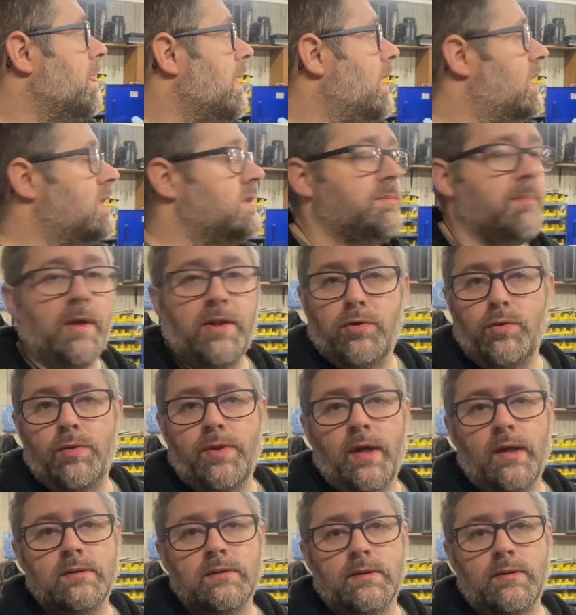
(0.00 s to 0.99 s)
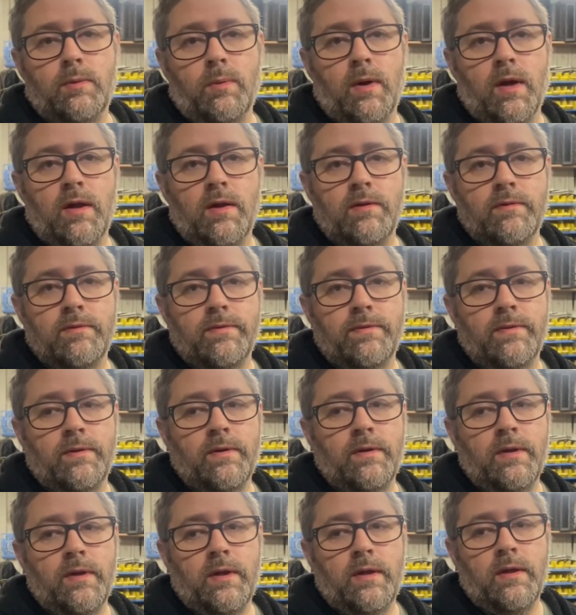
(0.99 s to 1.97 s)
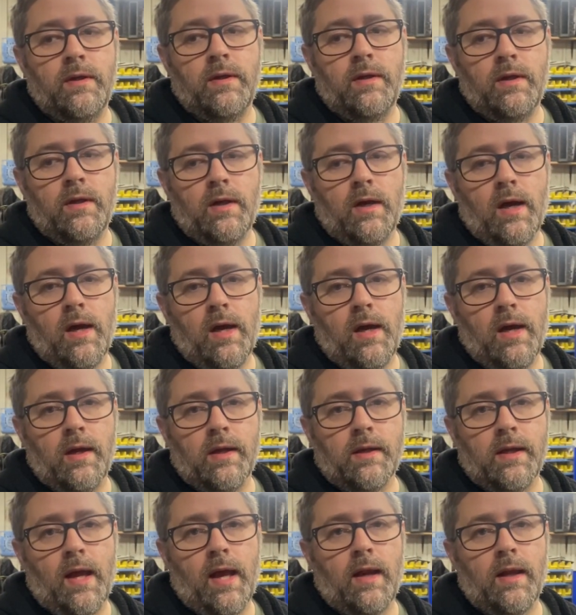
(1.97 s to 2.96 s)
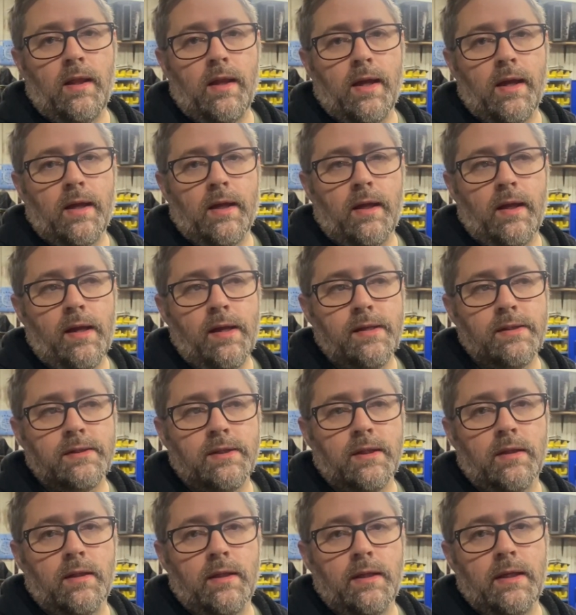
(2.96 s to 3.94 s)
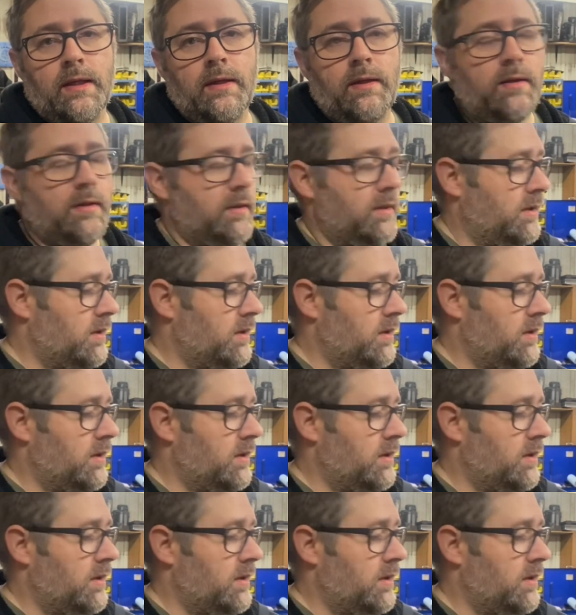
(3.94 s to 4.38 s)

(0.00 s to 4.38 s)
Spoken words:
is my 2012 Cadillac Escalade.